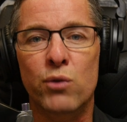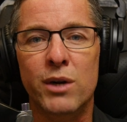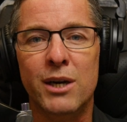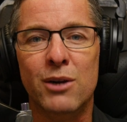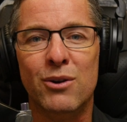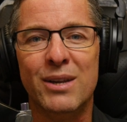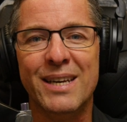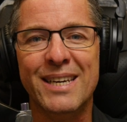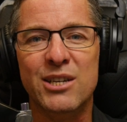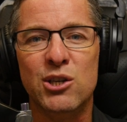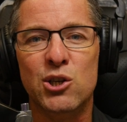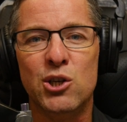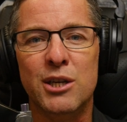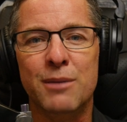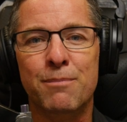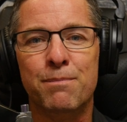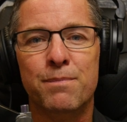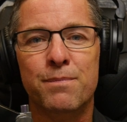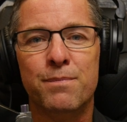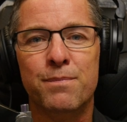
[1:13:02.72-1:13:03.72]
real
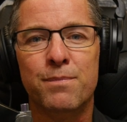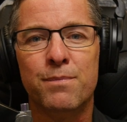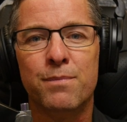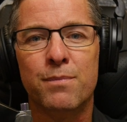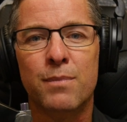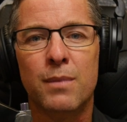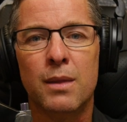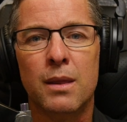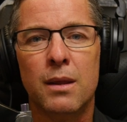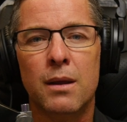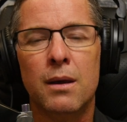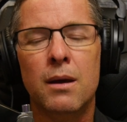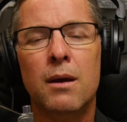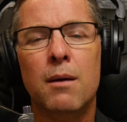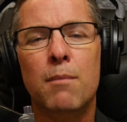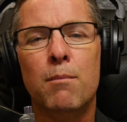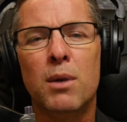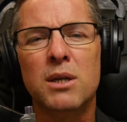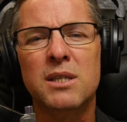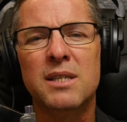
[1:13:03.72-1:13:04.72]
leadership.
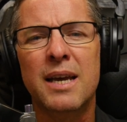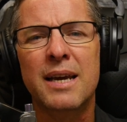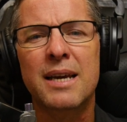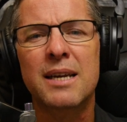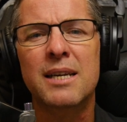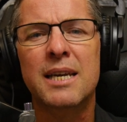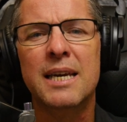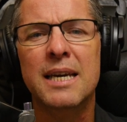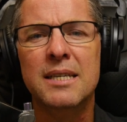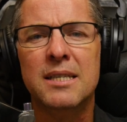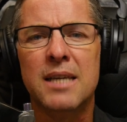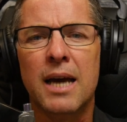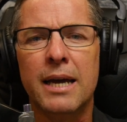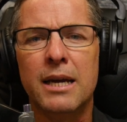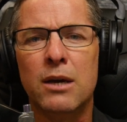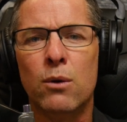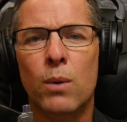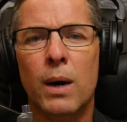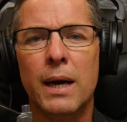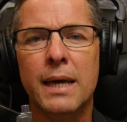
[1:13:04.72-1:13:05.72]
My second key
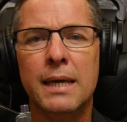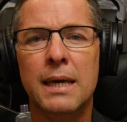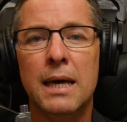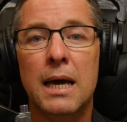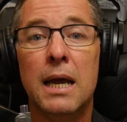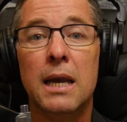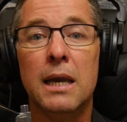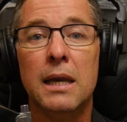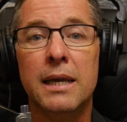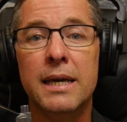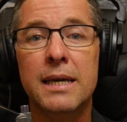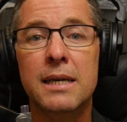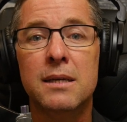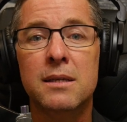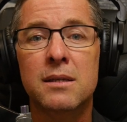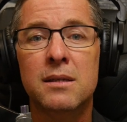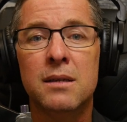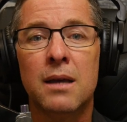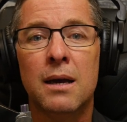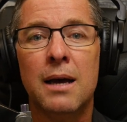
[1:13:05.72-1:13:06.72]
takeaway:
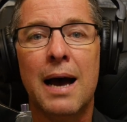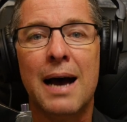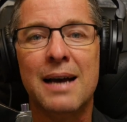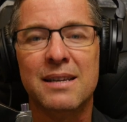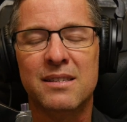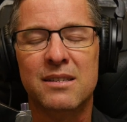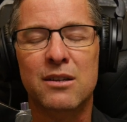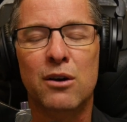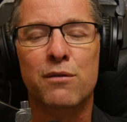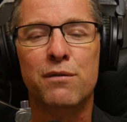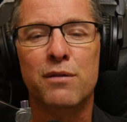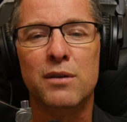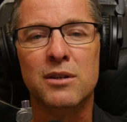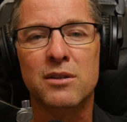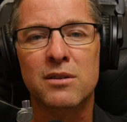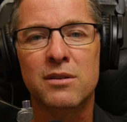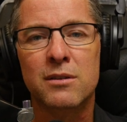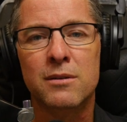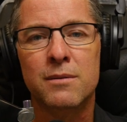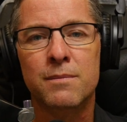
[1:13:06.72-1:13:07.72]
leaders are
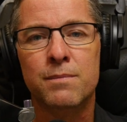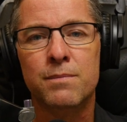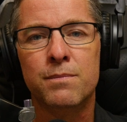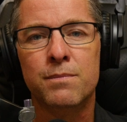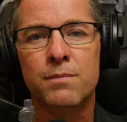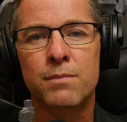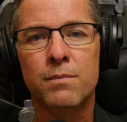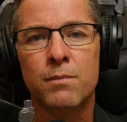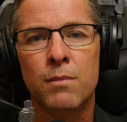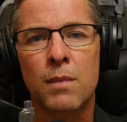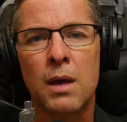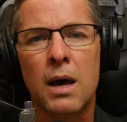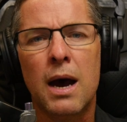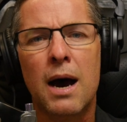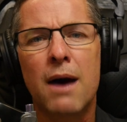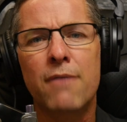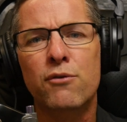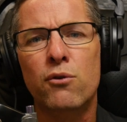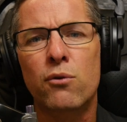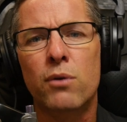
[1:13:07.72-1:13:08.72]
selfless.
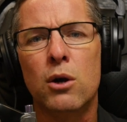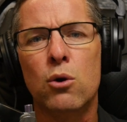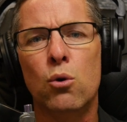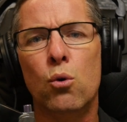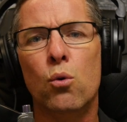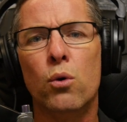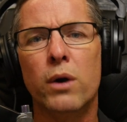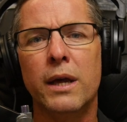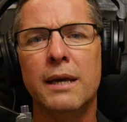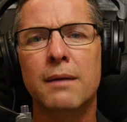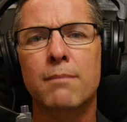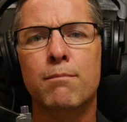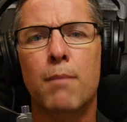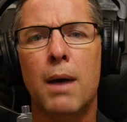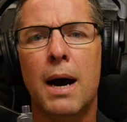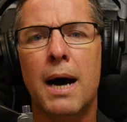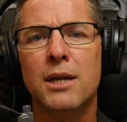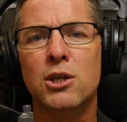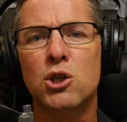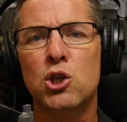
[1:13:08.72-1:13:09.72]
After recording,
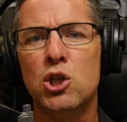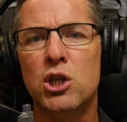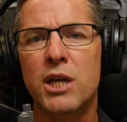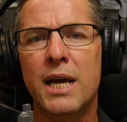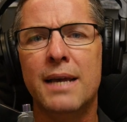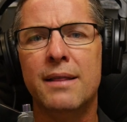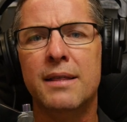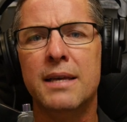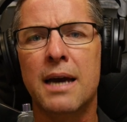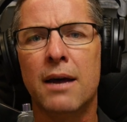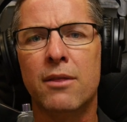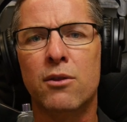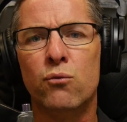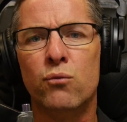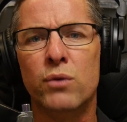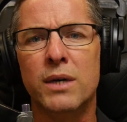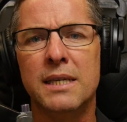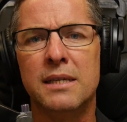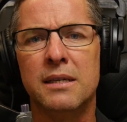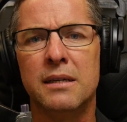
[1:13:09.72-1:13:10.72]
Martin shared the other
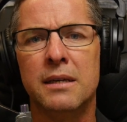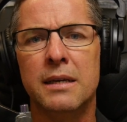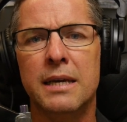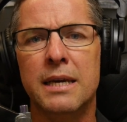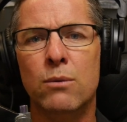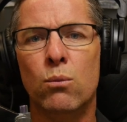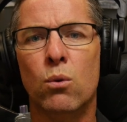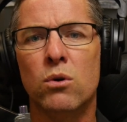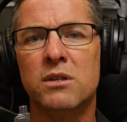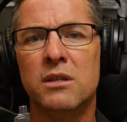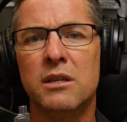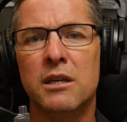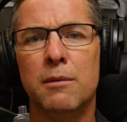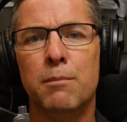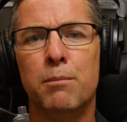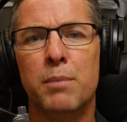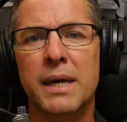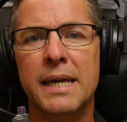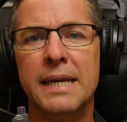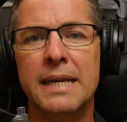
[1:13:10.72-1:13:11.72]
reason he wasn't
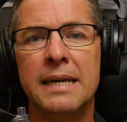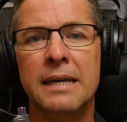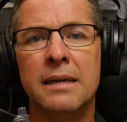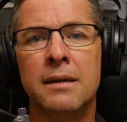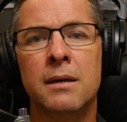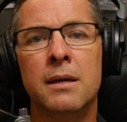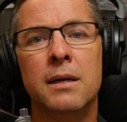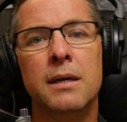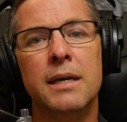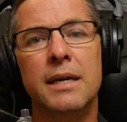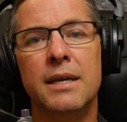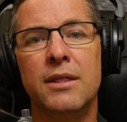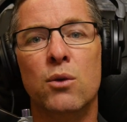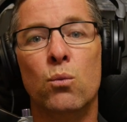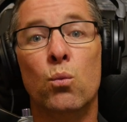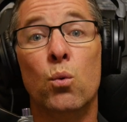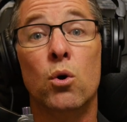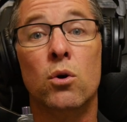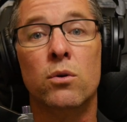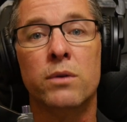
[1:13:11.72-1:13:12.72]
competing in the
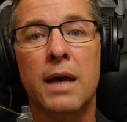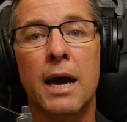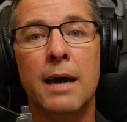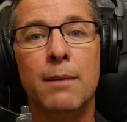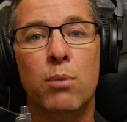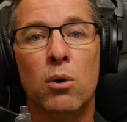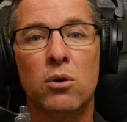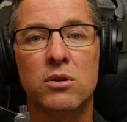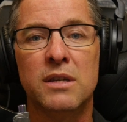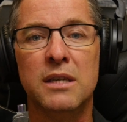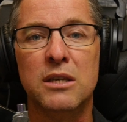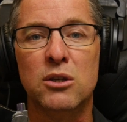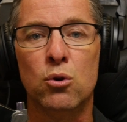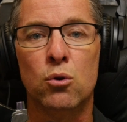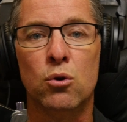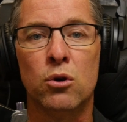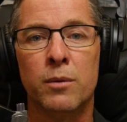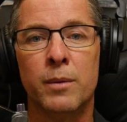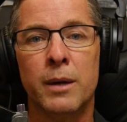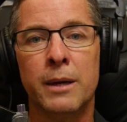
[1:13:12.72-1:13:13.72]
World Gay Boxing
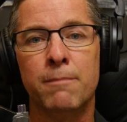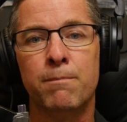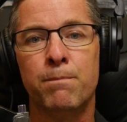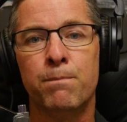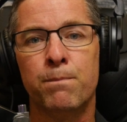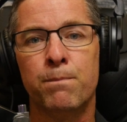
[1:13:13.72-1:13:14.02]
Tournament.